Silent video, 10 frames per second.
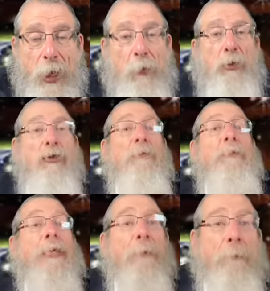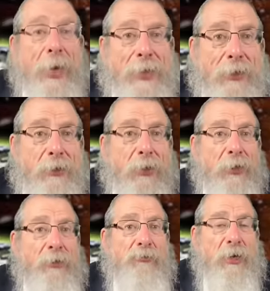We shouldn't be dependent
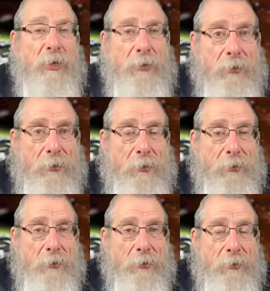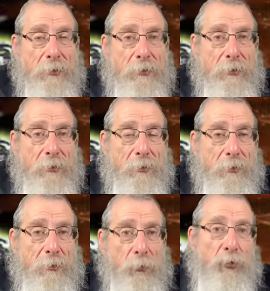on each other.
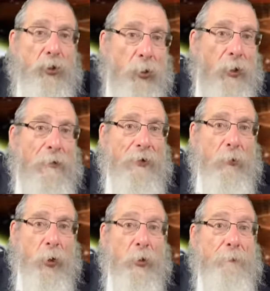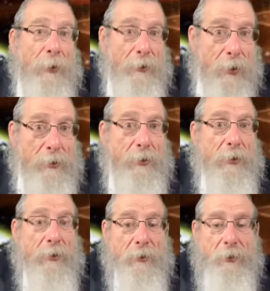We should all have our own parnasa.